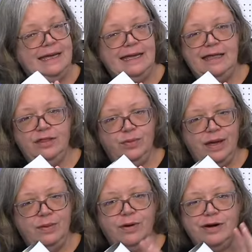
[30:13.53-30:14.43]
Either
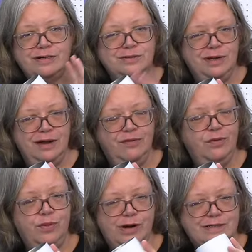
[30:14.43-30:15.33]
way works,
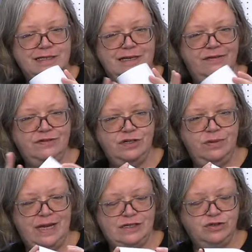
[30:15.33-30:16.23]
whatever works and gives you
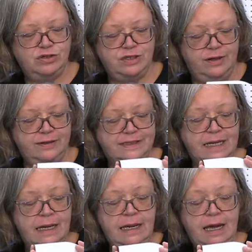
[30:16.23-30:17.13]
the best results.
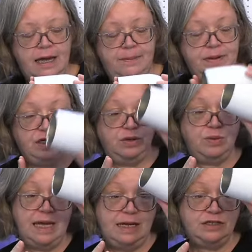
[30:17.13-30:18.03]
But you
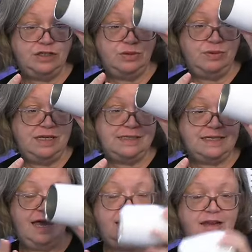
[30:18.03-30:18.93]
can do these
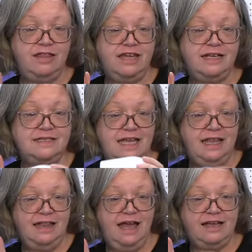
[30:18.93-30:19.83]
kind of things
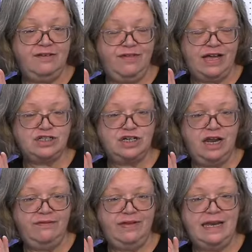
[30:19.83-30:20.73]
in that convection
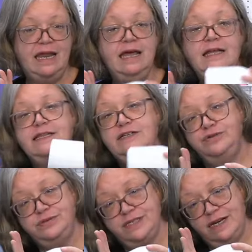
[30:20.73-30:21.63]
oven. They
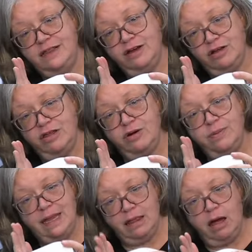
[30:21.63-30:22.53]
do sit in there a little
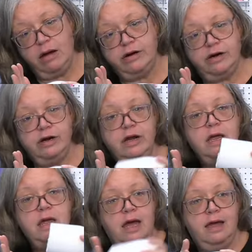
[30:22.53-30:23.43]
bit longer.
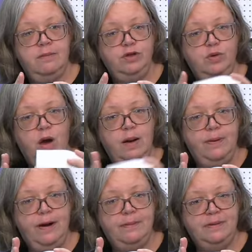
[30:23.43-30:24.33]
You are
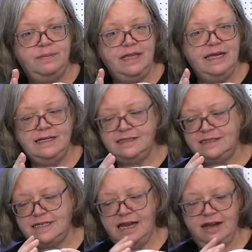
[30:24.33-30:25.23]
probably,
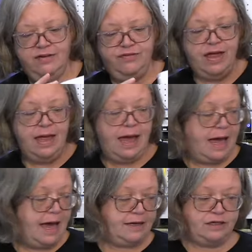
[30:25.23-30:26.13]
instead of,
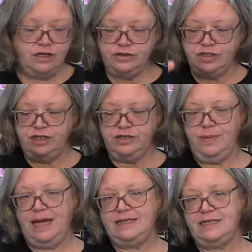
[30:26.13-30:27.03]
I usually
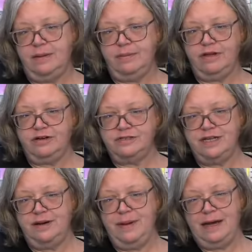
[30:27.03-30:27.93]
do my tumblers
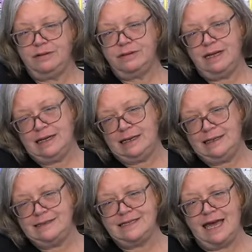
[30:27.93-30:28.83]
at about
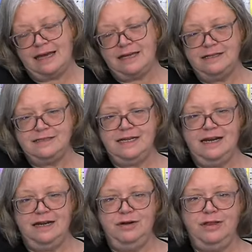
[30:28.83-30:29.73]
90 seconds, and
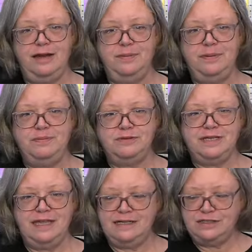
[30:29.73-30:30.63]
I know a lot of people
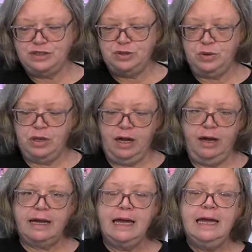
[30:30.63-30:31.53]
say that's too
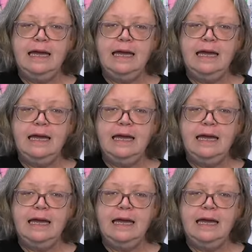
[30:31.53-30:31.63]
long.